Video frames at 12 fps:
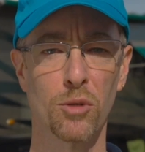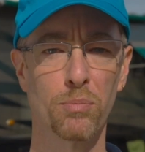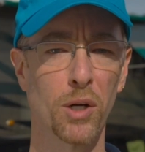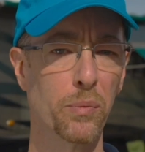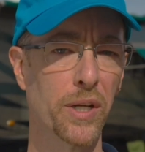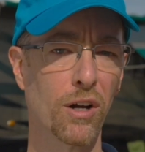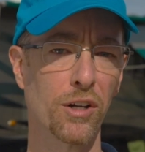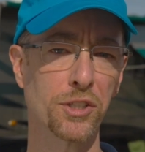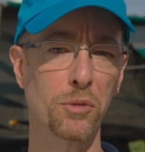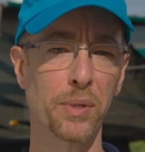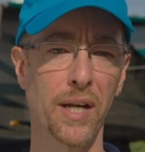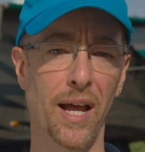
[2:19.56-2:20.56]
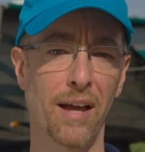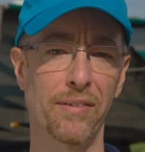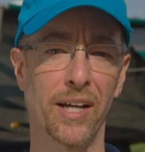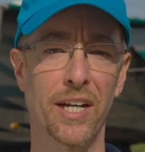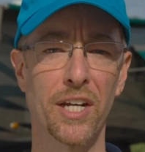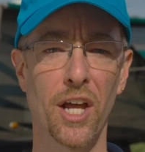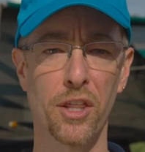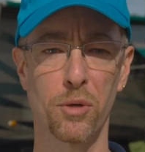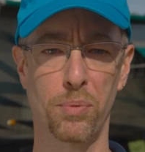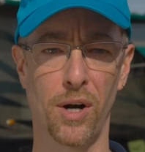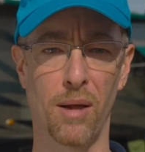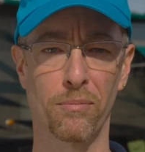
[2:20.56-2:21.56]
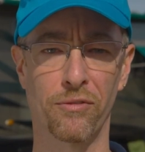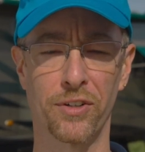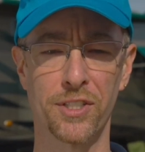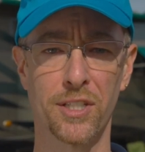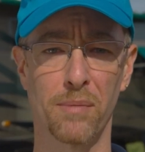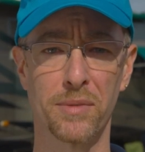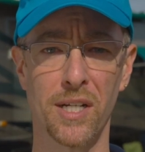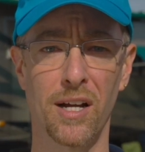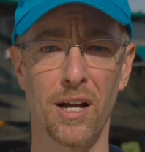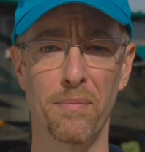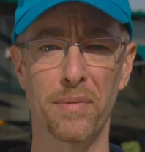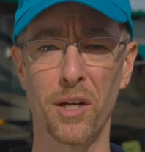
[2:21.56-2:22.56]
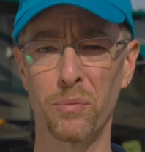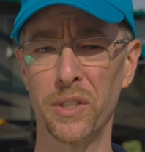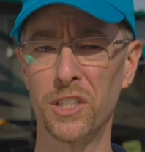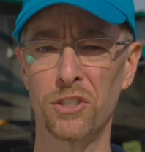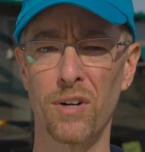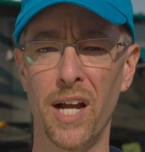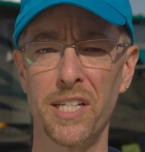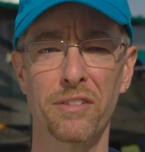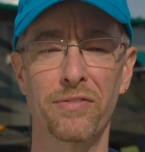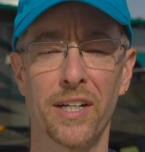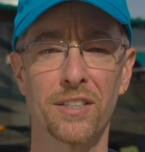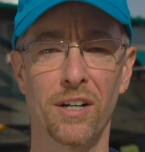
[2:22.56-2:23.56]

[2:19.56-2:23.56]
But we'd also been having another problem for some time that we'd tried to fix